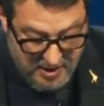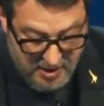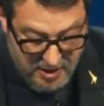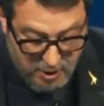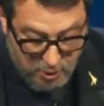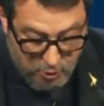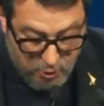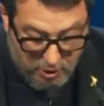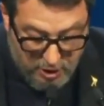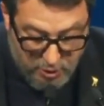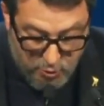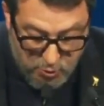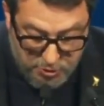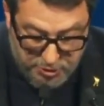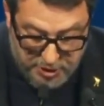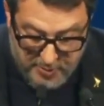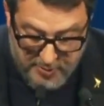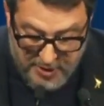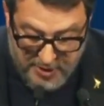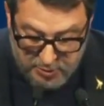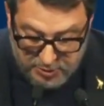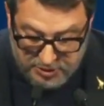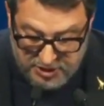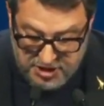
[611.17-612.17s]
With the
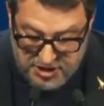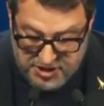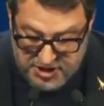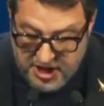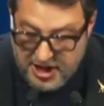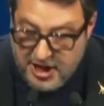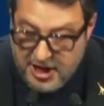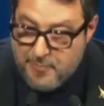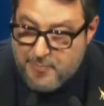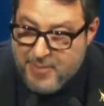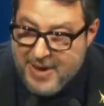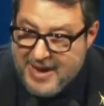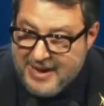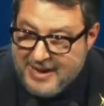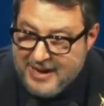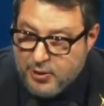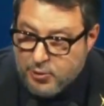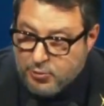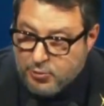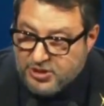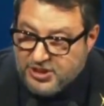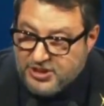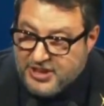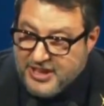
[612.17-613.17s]
latest news that speak
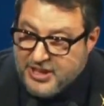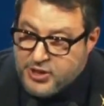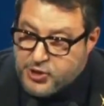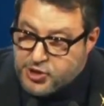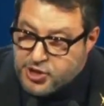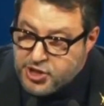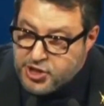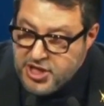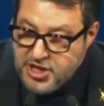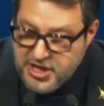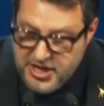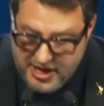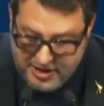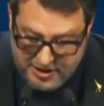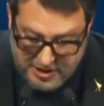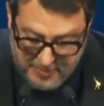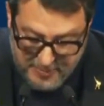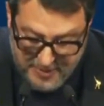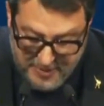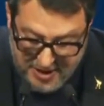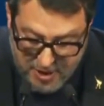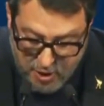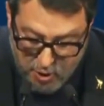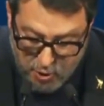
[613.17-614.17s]
of tens of millions
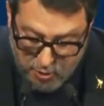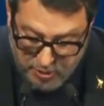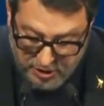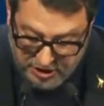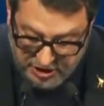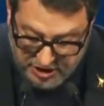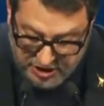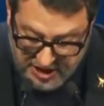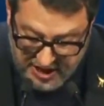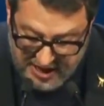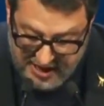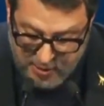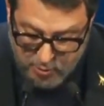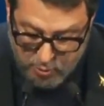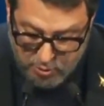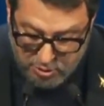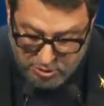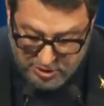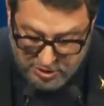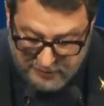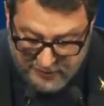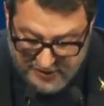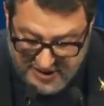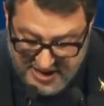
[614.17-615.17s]
of euros of
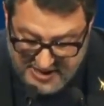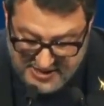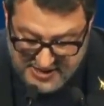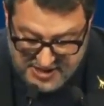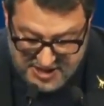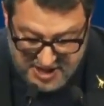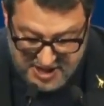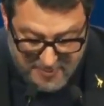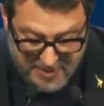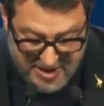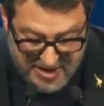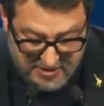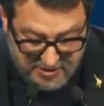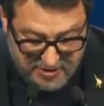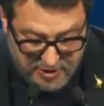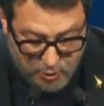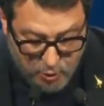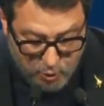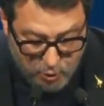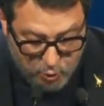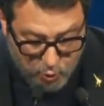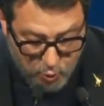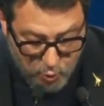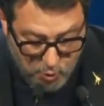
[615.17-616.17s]
hidden funding to
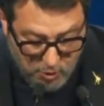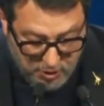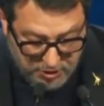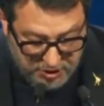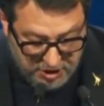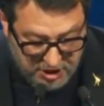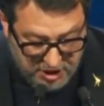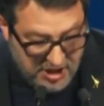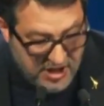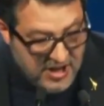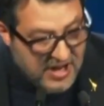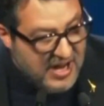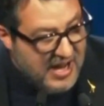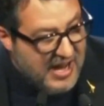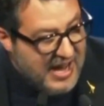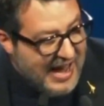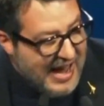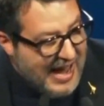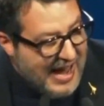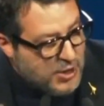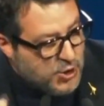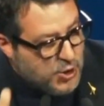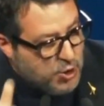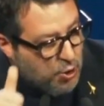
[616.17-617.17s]
newspapers,
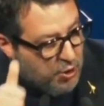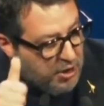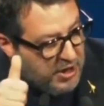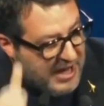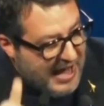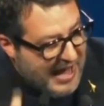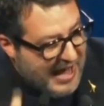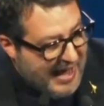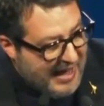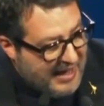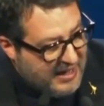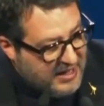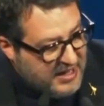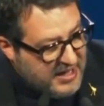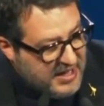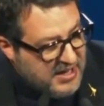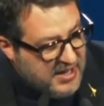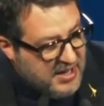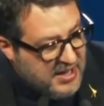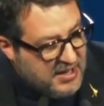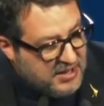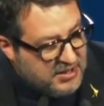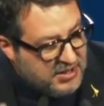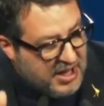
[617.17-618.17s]
television, and
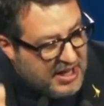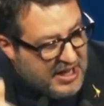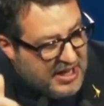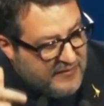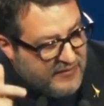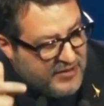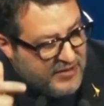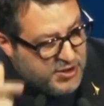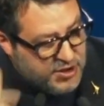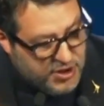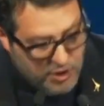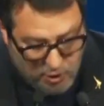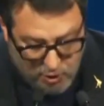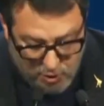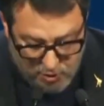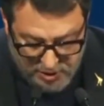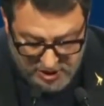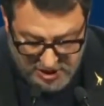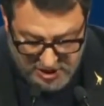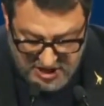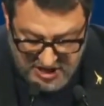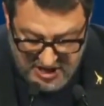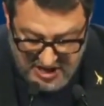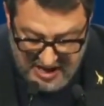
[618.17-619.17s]
NGOs,
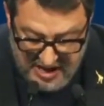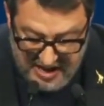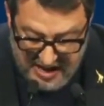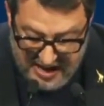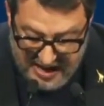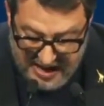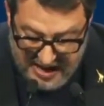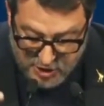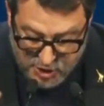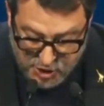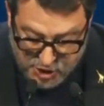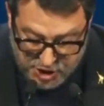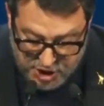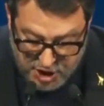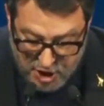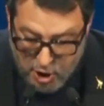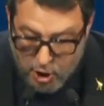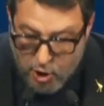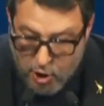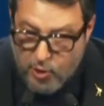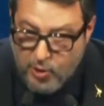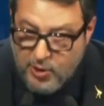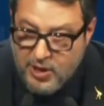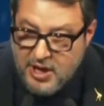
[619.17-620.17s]
that then give us
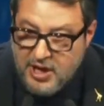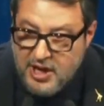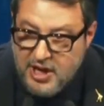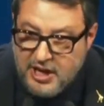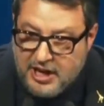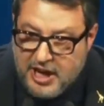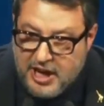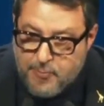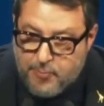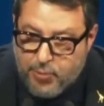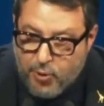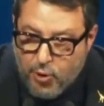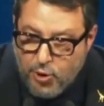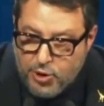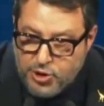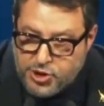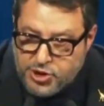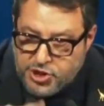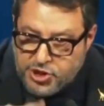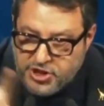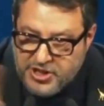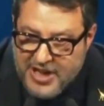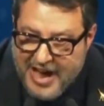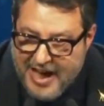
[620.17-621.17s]
lessons in
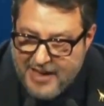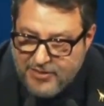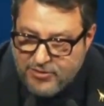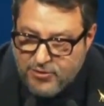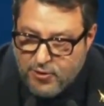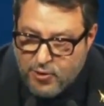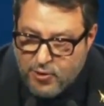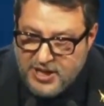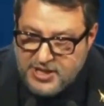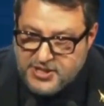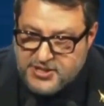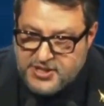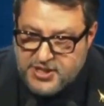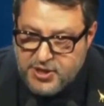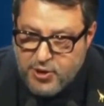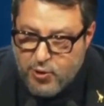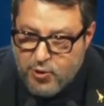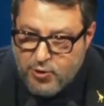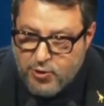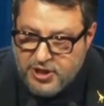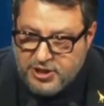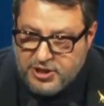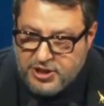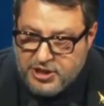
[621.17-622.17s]
democracy in Madrid,
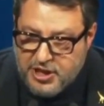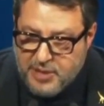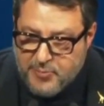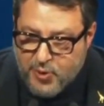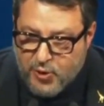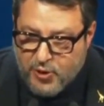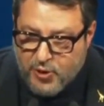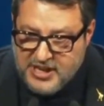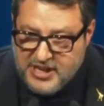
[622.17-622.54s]
Brule.